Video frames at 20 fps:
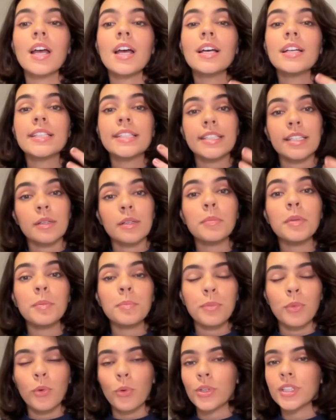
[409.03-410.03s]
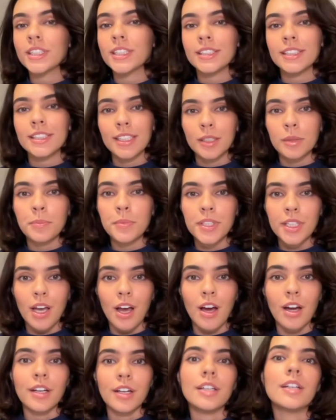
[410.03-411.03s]
Some important tips
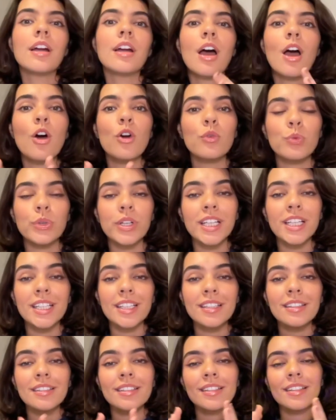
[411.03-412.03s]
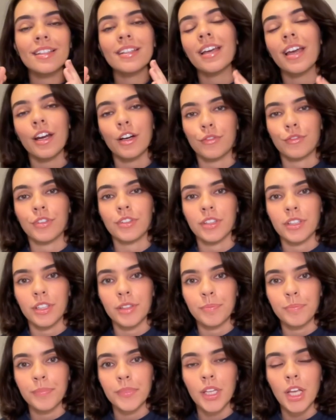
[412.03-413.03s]
are: read it carefully.